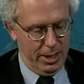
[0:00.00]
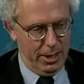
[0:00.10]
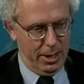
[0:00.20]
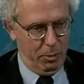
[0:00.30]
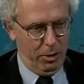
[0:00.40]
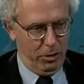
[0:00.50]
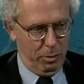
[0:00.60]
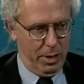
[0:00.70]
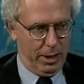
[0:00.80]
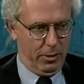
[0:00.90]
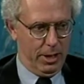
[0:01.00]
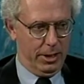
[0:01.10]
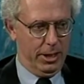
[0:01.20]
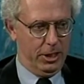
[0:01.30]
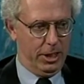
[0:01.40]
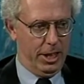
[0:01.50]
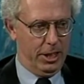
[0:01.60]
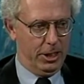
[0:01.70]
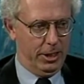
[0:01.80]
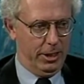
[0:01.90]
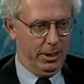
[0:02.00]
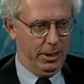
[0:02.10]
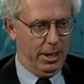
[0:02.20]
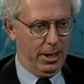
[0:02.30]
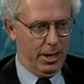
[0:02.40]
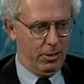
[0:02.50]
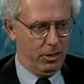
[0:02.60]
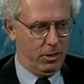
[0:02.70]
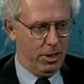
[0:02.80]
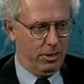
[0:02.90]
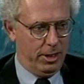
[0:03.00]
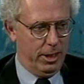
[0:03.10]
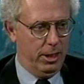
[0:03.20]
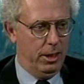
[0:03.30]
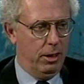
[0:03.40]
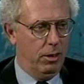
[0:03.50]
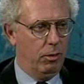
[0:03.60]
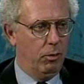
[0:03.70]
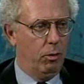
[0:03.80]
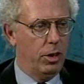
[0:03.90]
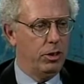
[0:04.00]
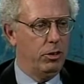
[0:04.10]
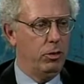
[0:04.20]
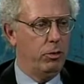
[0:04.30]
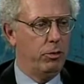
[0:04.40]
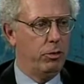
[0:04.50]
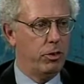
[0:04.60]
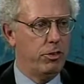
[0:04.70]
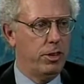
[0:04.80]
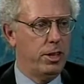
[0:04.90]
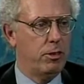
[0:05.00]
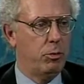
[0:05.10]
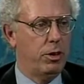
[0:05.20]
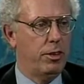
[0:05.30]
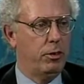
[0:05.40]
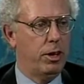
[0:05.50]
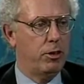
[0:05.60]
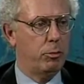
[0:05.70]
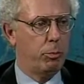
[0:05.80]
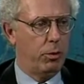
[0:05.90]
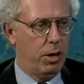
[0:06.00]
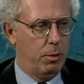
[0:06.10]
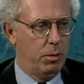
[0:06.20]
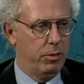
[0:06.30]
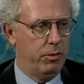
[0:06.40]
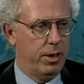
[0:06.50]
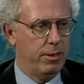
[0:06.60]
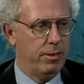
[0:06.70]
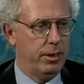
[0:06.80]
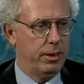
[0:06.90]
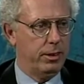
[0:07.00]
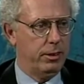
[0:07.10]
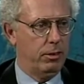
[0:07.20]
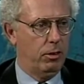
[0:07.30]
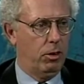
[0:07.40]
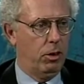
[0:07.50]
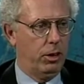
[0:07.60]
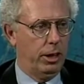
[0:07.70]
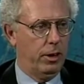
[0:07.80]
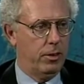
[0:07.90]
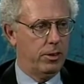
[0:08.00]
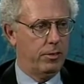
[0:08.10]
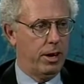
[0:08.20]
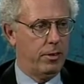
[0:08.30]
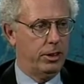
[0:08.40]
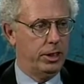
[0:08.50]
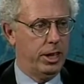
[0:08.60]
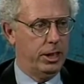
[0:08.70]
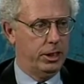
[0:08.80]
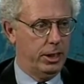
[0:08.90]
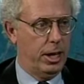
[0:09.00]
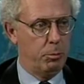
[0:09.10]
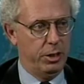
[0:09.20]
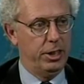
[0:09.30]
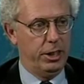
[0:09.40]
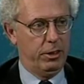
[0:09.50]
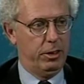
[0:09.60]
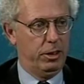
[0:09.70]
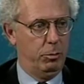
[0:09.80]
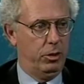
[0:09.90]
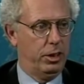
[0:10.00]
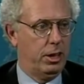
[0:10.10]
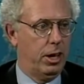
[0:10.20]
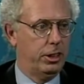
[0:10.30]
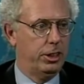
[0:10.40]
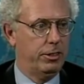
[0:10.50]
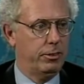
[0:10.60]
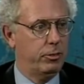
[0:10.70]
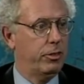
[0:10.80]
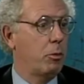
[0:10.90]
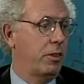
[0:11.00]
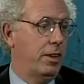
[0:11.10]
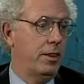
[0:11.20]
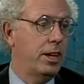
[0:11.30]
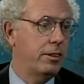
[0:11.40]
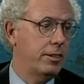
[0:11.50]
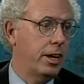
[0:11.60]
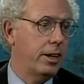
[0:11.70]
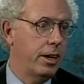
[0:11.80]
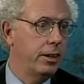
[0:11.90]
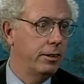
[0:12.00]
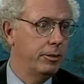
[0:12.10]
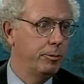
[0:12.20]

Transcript: Now, with your background in education and, and as a trustee, what do you foresee as one of the greatest problems facing all areas of higher education and particularly community colleges, say within the next decade?